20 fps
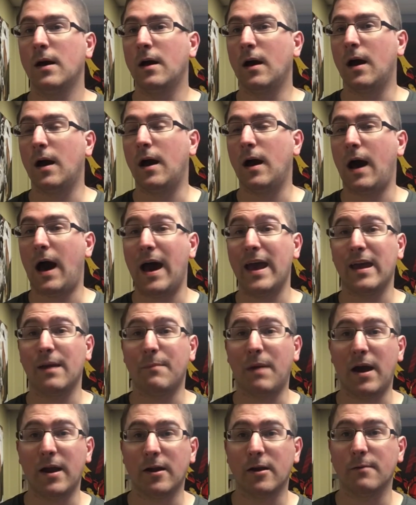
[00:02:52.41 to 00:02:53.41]
I
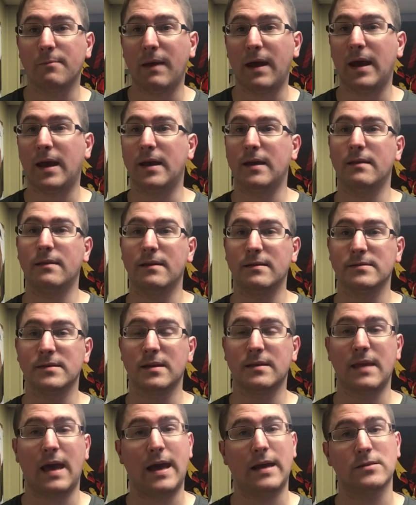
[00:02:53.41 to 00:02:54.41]
Am Iron Man, things
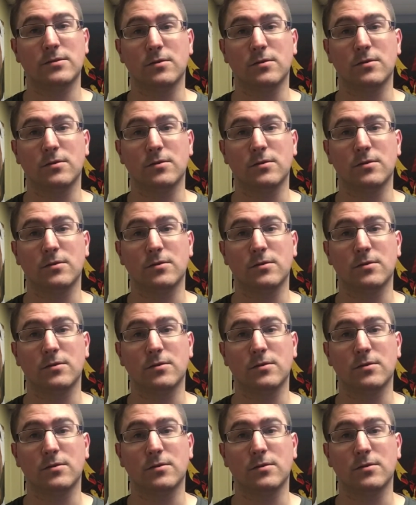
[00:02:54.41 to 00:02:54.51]
like that.